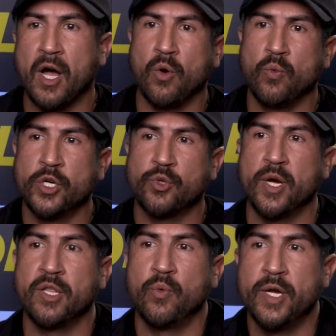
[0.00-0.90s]
out which
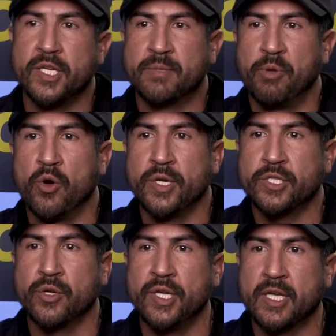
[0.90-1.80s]
way the wind is blowing
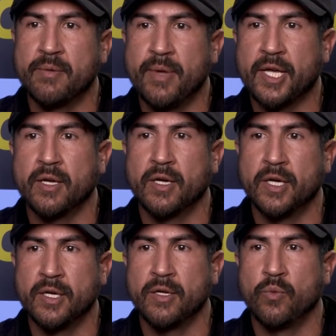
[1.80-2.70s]
so he can make
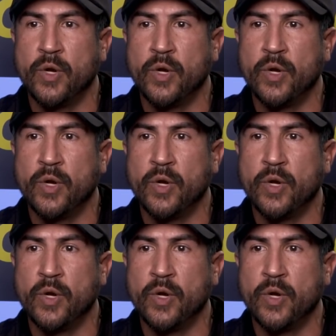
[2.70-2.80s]
uh,